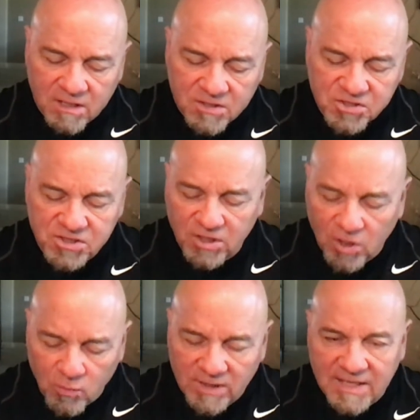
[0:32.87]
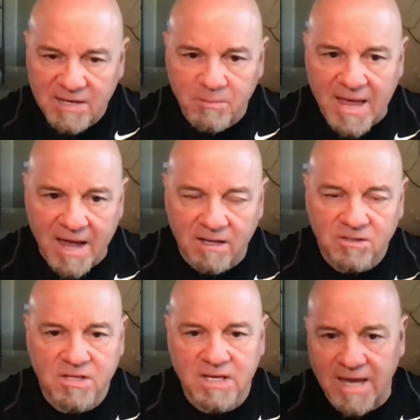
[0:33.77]
still relate back to
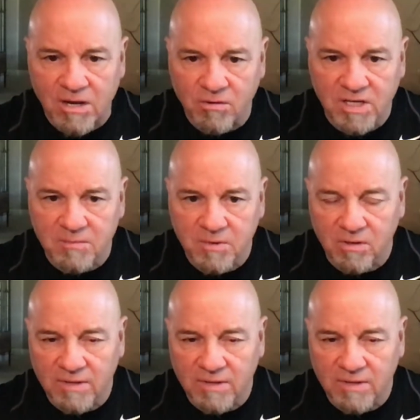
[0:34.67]
the Ionian mode.